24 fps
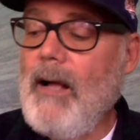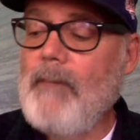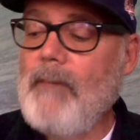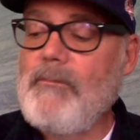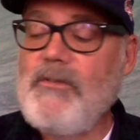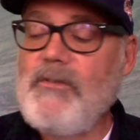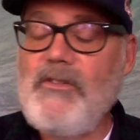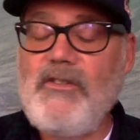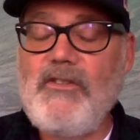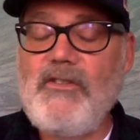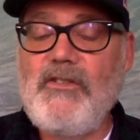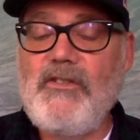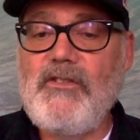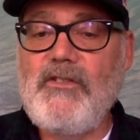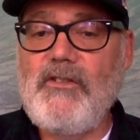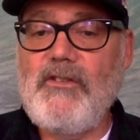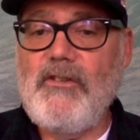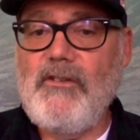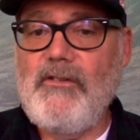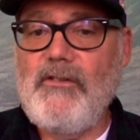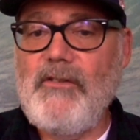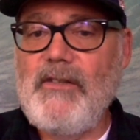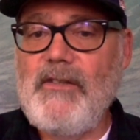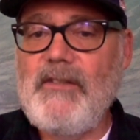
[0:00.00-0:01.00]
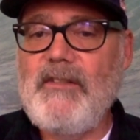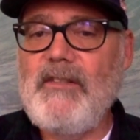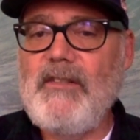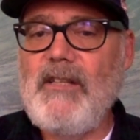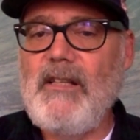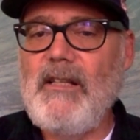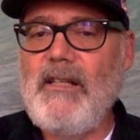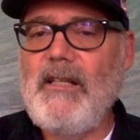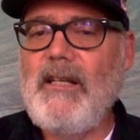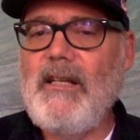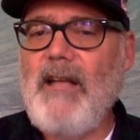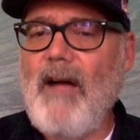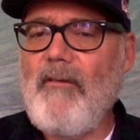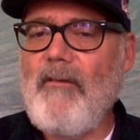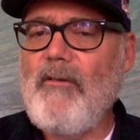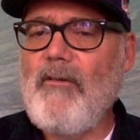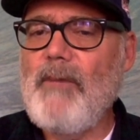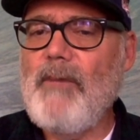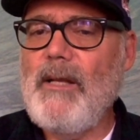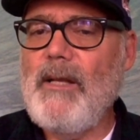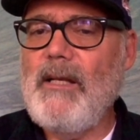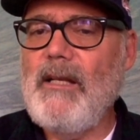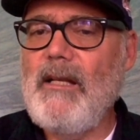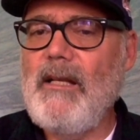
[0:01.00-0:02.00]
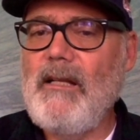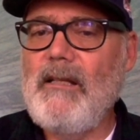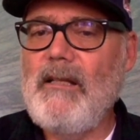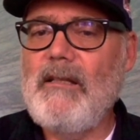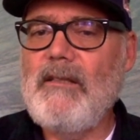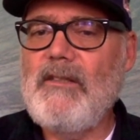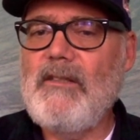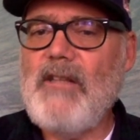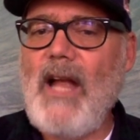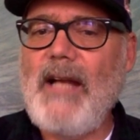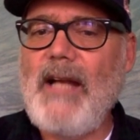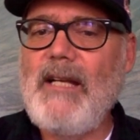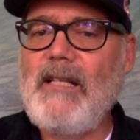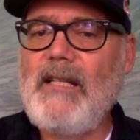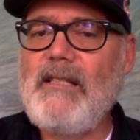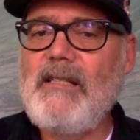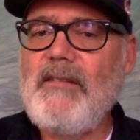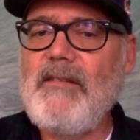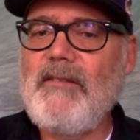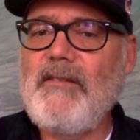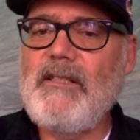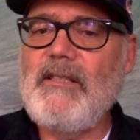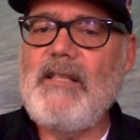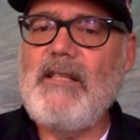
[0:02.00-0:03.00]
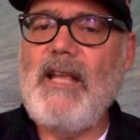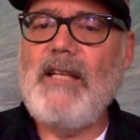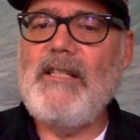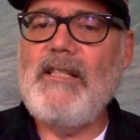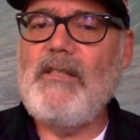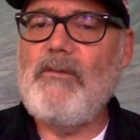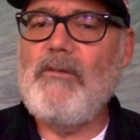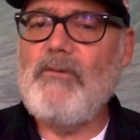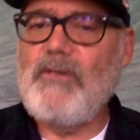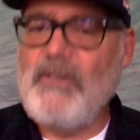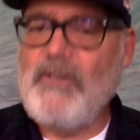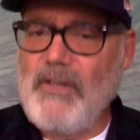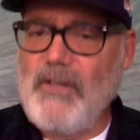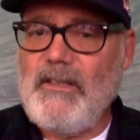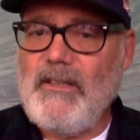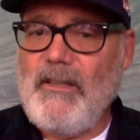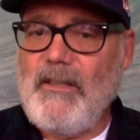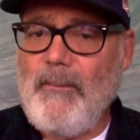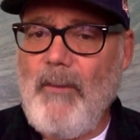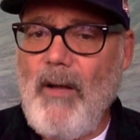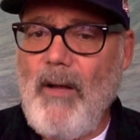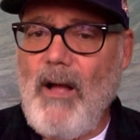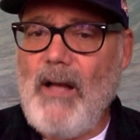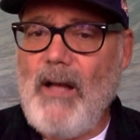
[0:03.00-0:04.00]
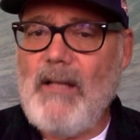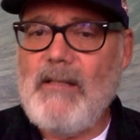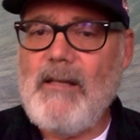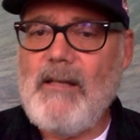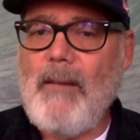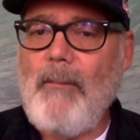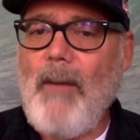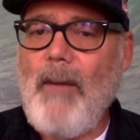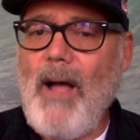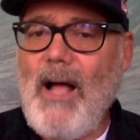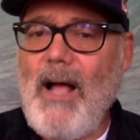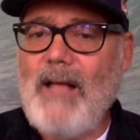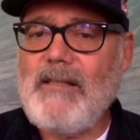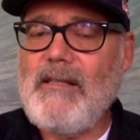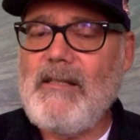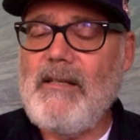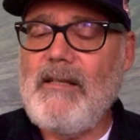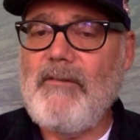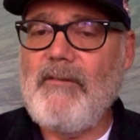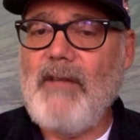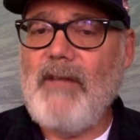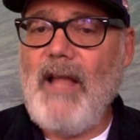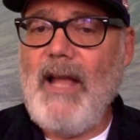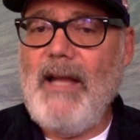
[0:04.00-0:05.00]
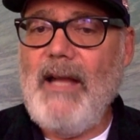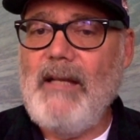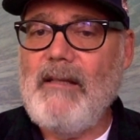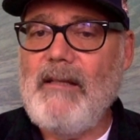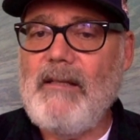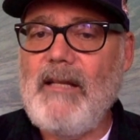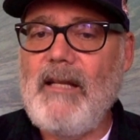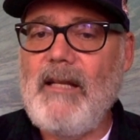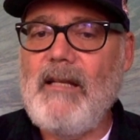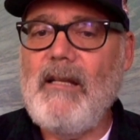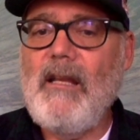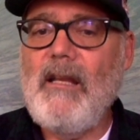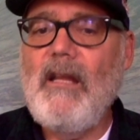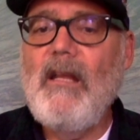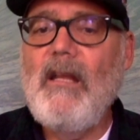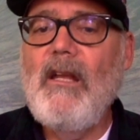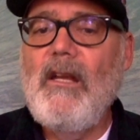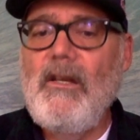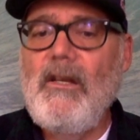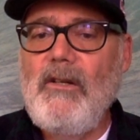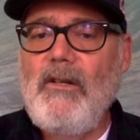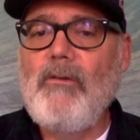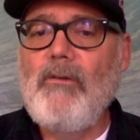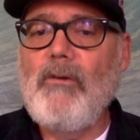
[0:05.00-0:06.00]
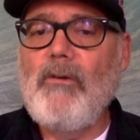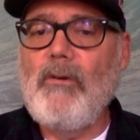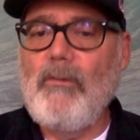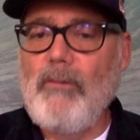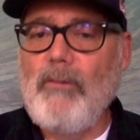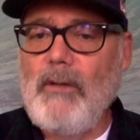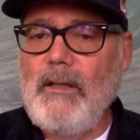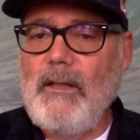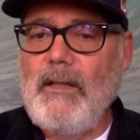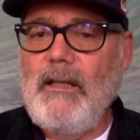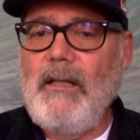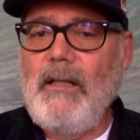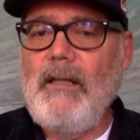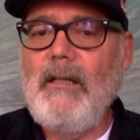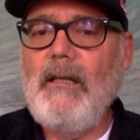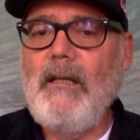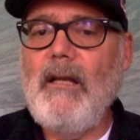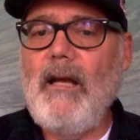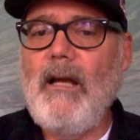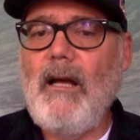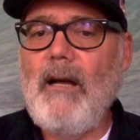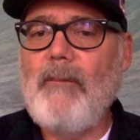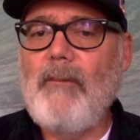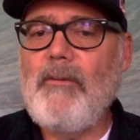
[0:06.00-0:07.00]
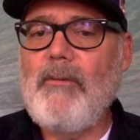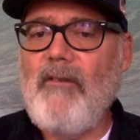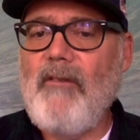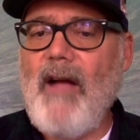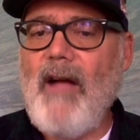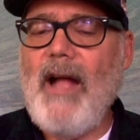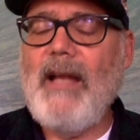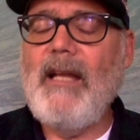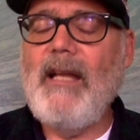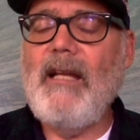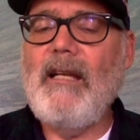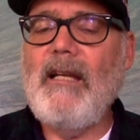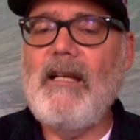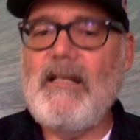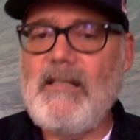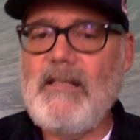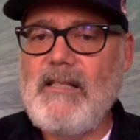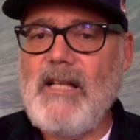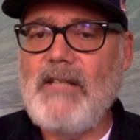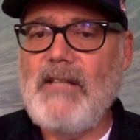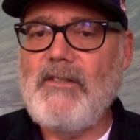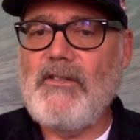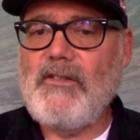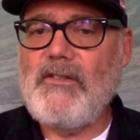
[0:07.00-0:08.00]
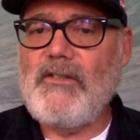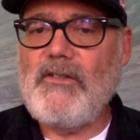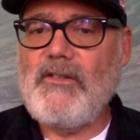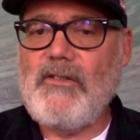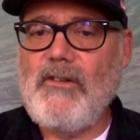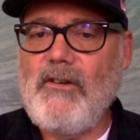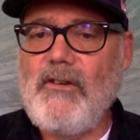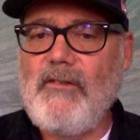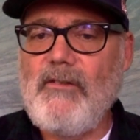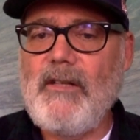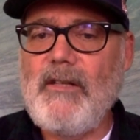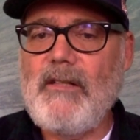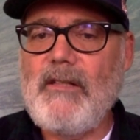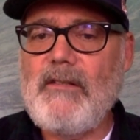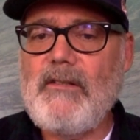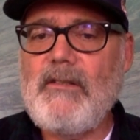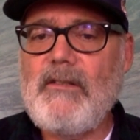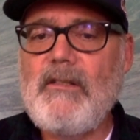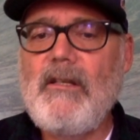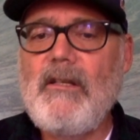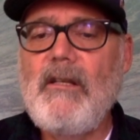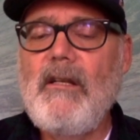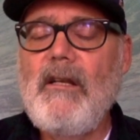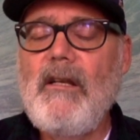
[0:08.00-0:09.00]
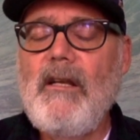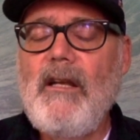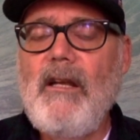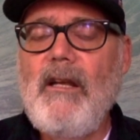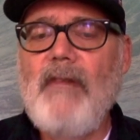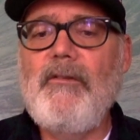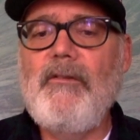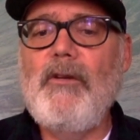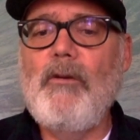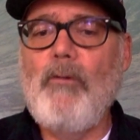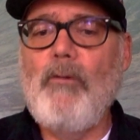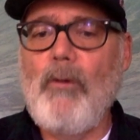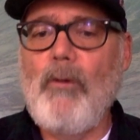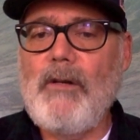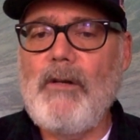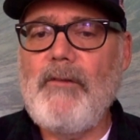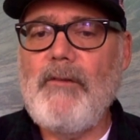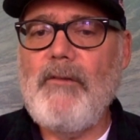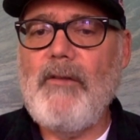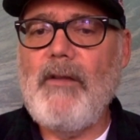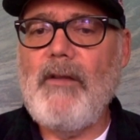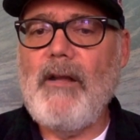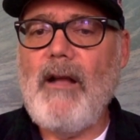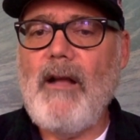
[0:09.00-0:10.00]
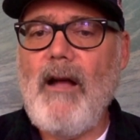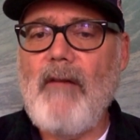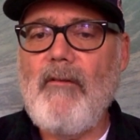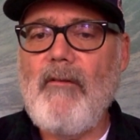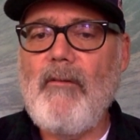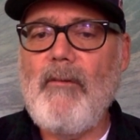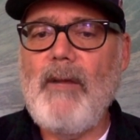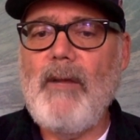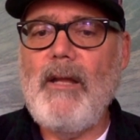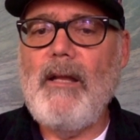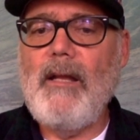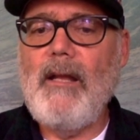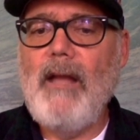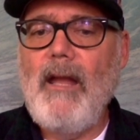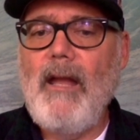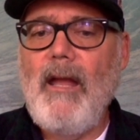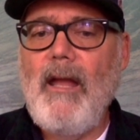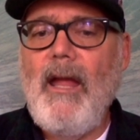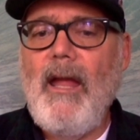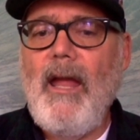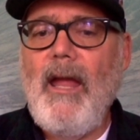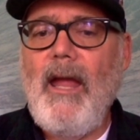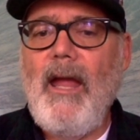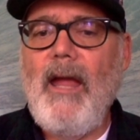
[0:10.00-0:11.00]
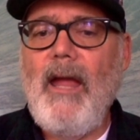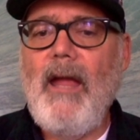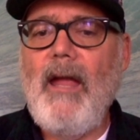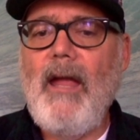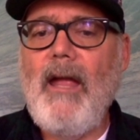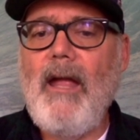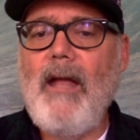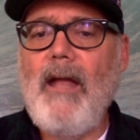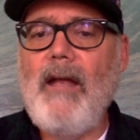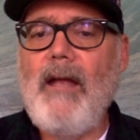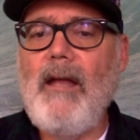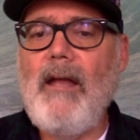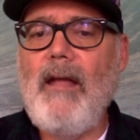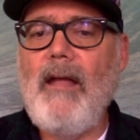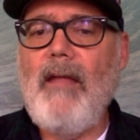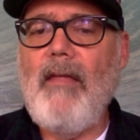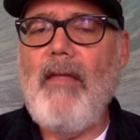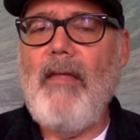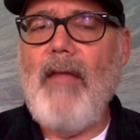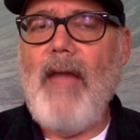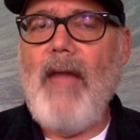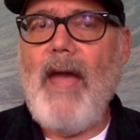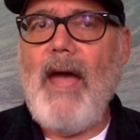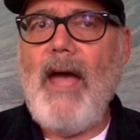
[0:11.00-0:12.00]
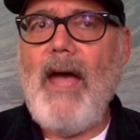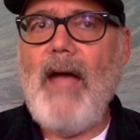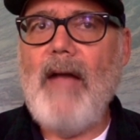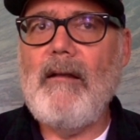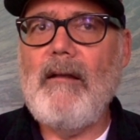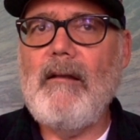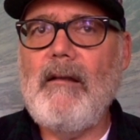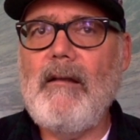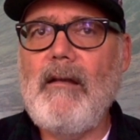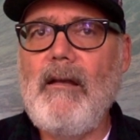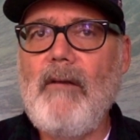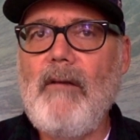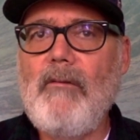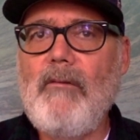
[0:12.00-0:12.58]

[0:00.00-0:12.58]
Service in the government in Chinese civilization was looked upon in a positive light, that you were really providing an essential service if you worked for the government, and that it